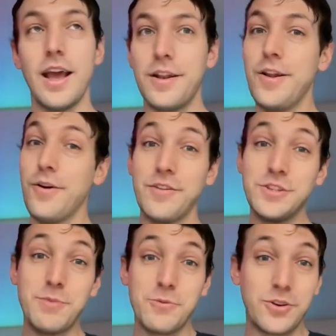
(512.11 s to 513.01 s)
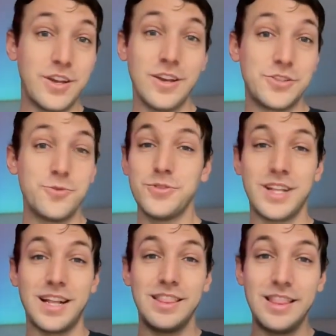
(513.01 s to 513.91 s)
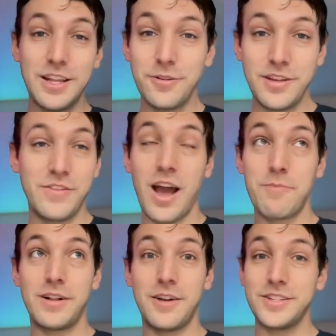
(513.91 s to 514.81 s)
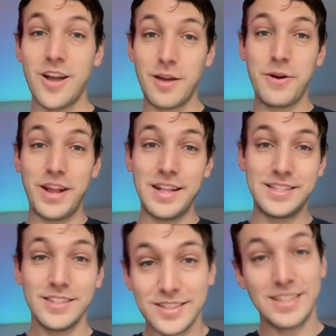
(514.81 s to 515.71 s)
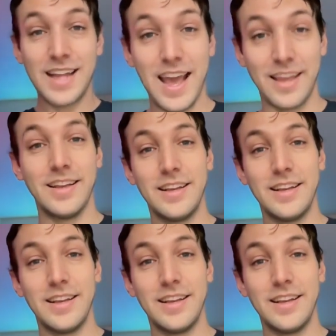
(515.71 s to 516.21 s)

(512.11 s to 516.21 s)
No, I've just been working on tools that I literally have not been allowed to talk about until today.